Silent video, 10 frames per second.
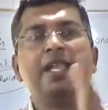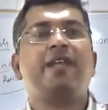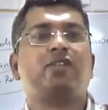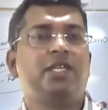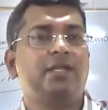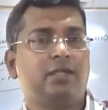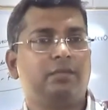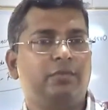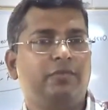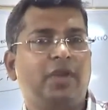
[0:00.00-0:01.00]
national
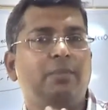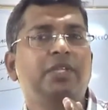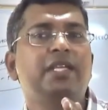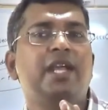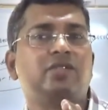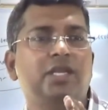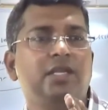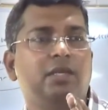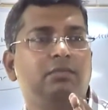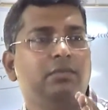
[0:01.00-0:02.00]
income, from the national
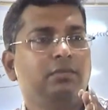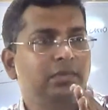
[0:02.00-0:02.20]
income,